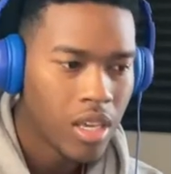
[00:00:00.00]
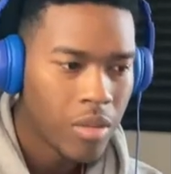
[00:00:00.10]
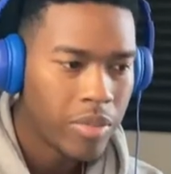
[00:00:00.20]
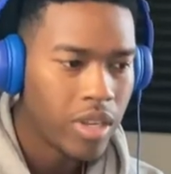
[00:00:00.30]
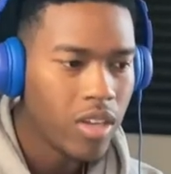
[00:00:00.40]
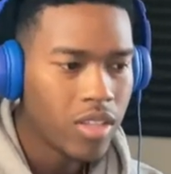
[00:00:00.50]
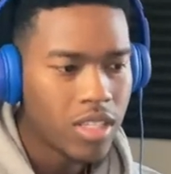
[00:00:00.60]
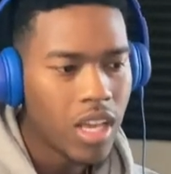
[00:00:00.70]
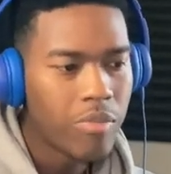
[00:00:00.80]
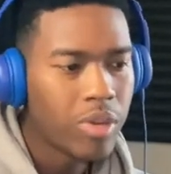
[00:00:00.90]
But little
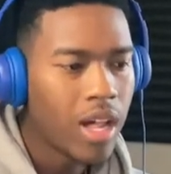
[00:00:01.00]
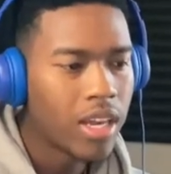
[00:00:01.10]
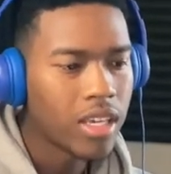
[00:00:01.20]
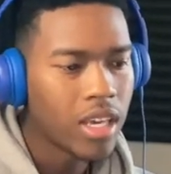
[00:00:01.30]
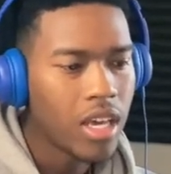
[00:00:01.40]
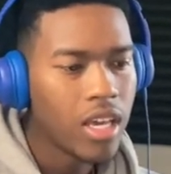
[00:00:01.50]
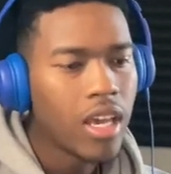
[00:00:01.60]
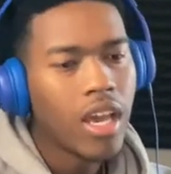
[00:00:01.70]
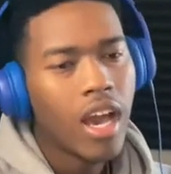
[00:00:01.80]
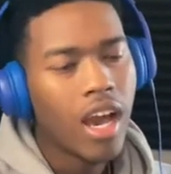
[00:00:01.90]
Tim pulled out a gun.
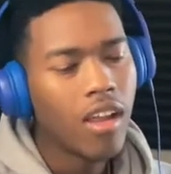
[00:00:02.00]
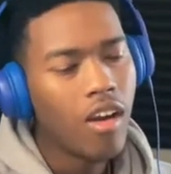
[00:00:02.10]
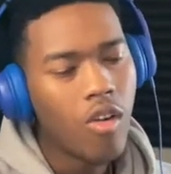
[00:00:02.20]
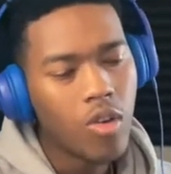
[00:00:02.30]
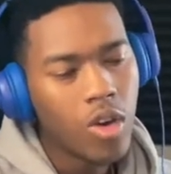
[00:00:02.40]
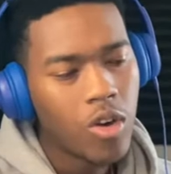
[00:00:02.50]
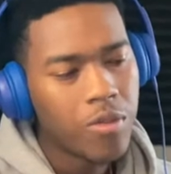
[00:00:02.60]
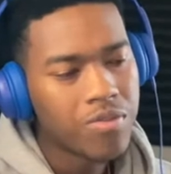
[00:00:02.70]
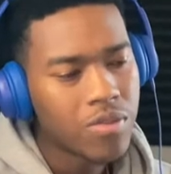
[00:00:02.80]
I, I don't know.